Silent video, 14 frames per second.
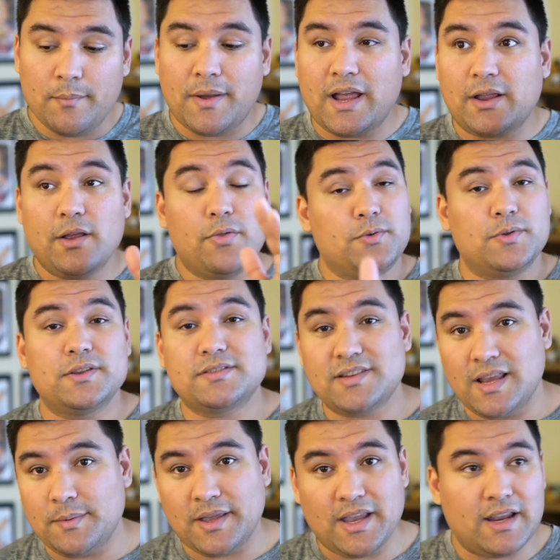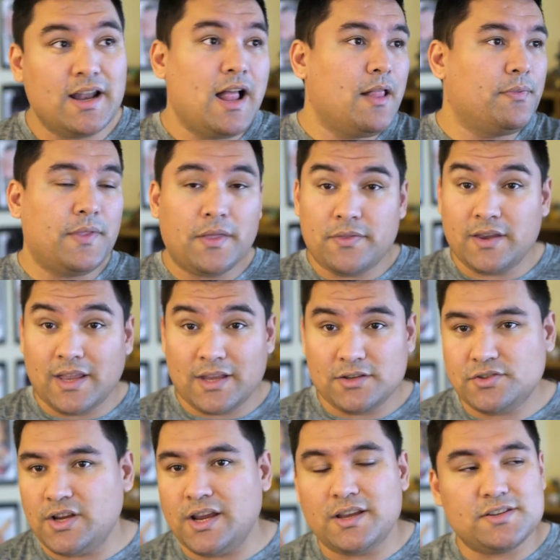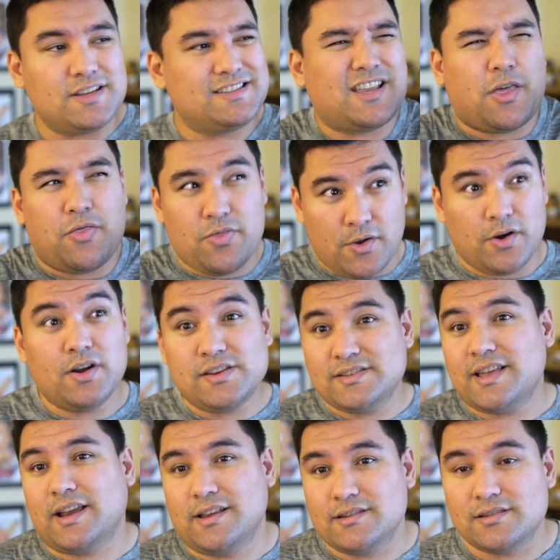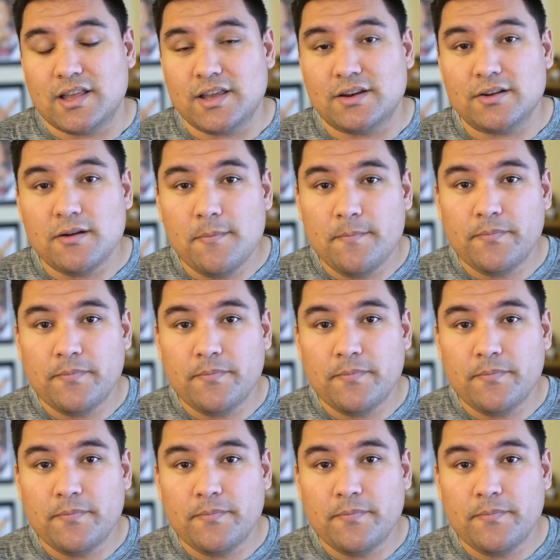Come back through the same gate. Nothing has changed. It's like 30 seconds later.